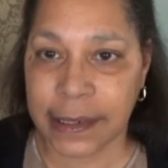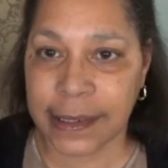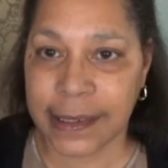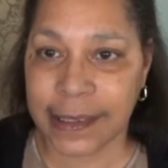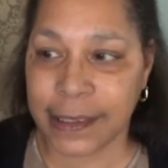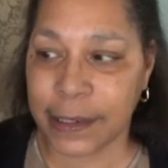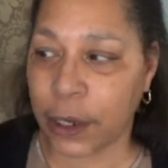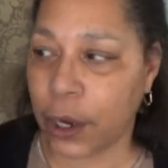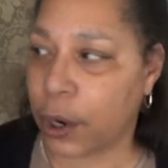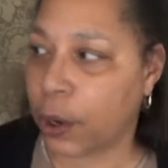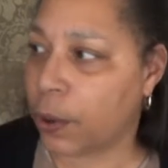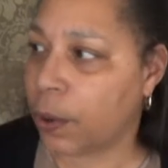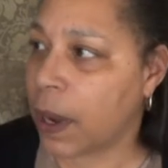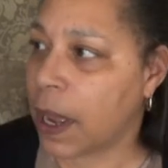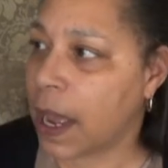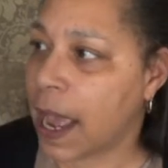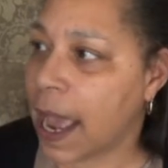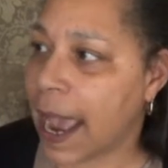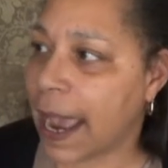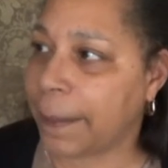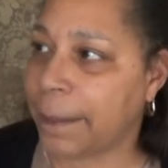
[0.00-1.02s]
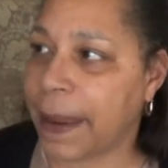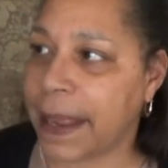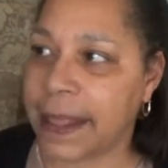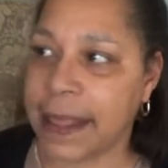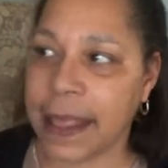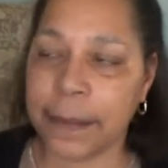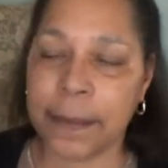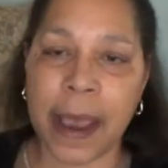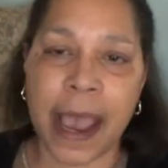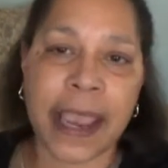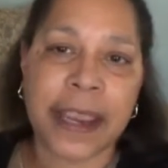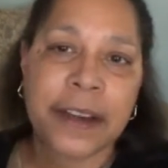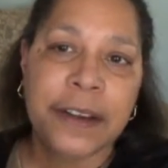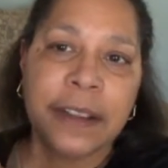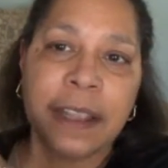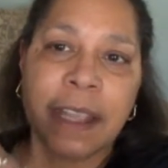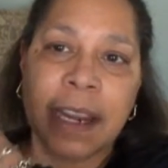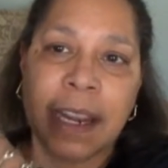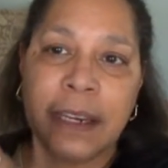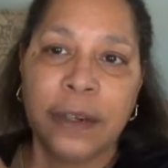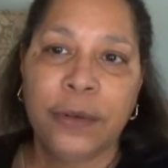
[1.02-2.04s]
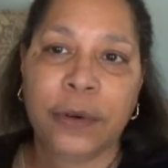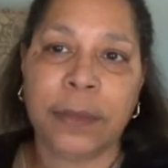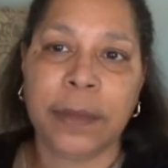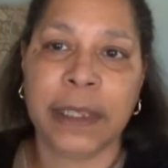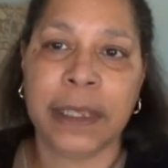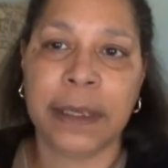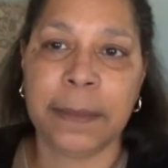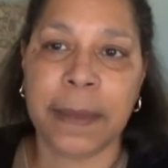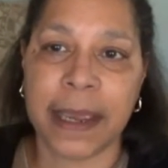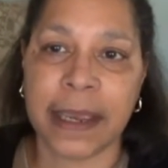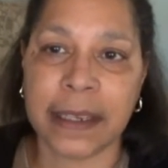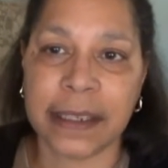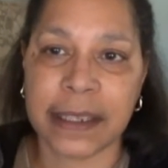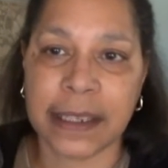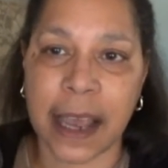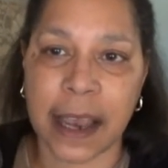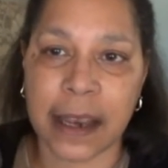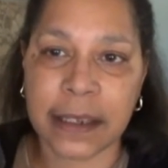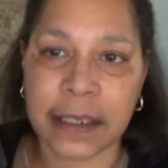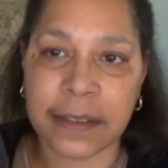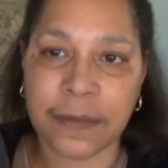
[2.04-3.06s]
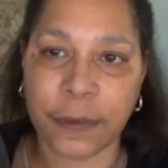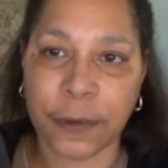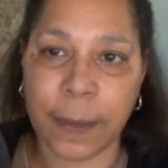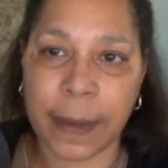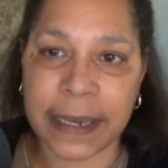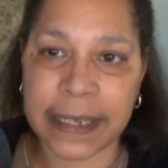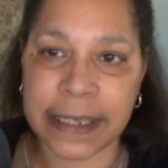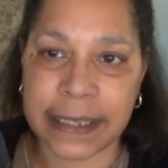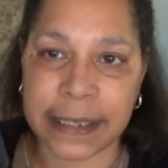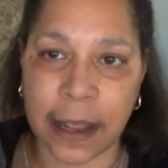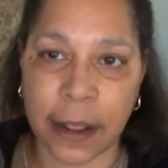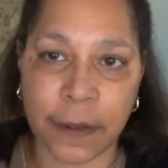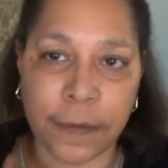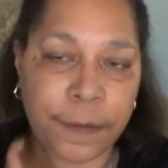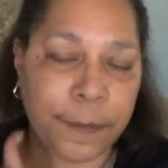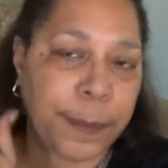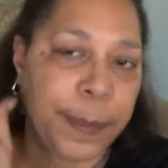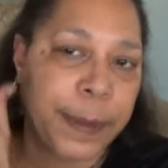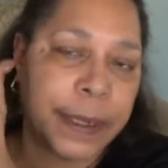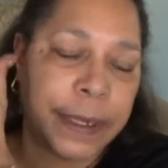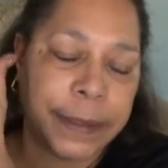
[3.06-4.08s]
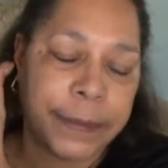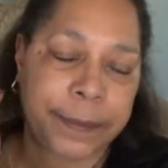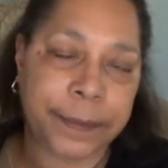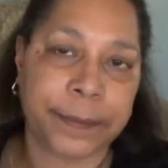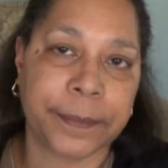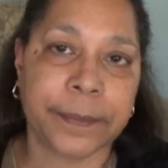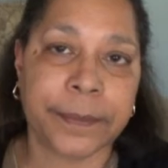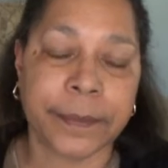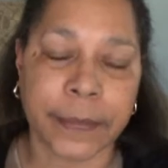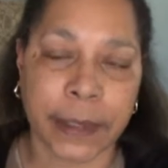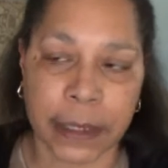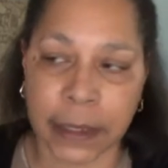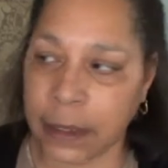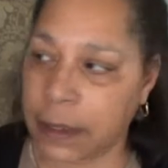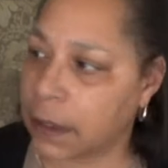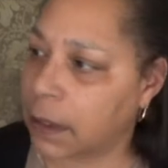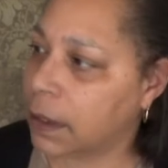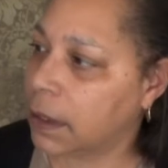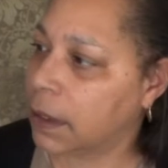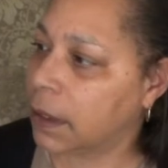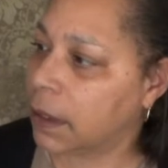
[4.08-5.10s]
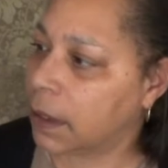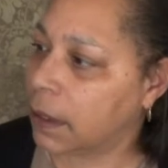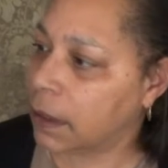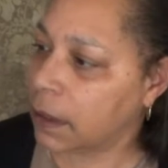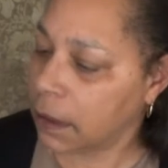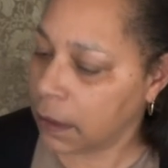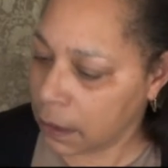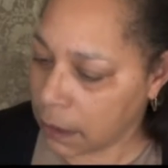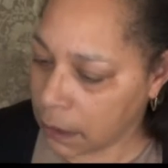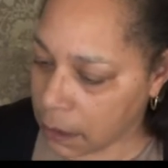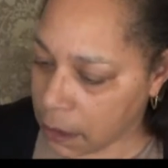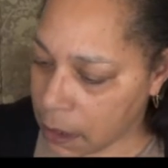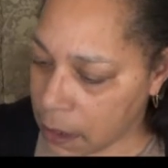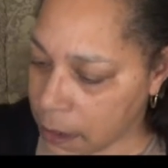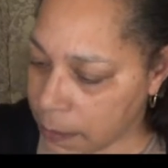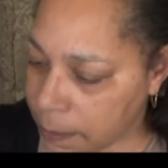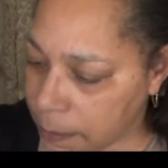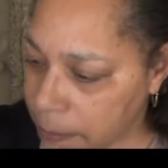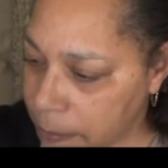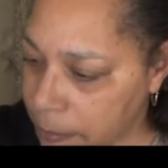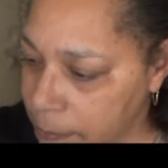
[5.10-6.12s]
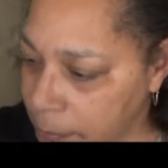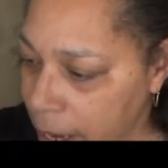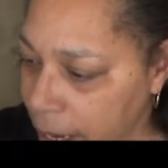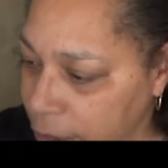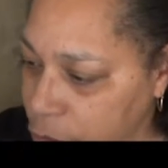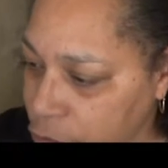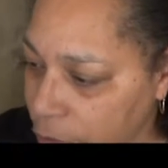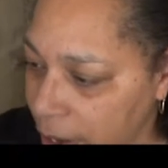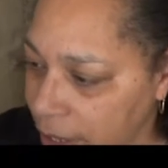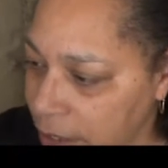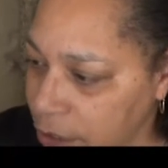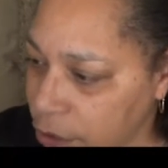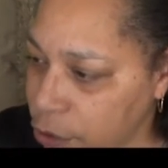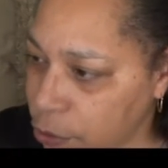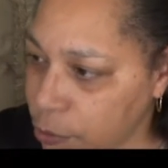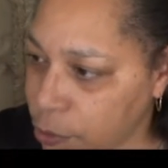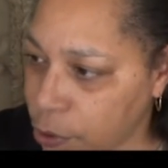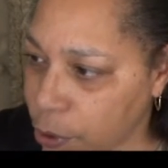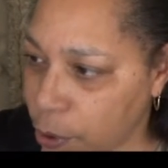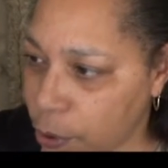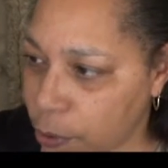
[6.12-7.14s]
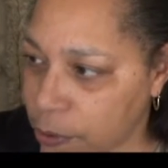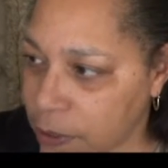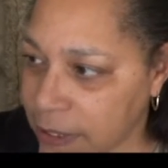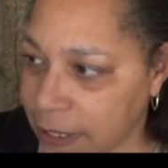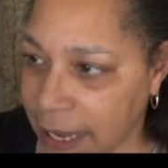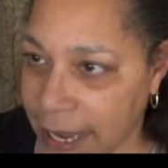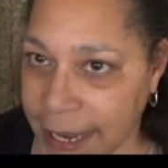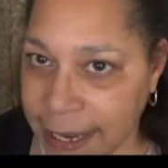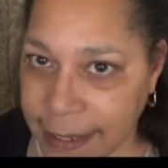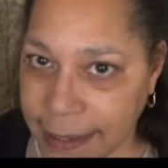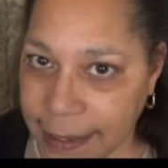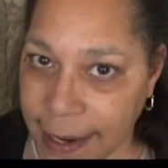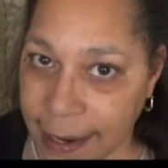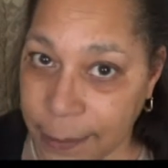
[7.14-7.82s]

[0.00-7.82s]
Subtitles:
So I made them higher than I normally make socks for myself, but I tried to use the whole skein.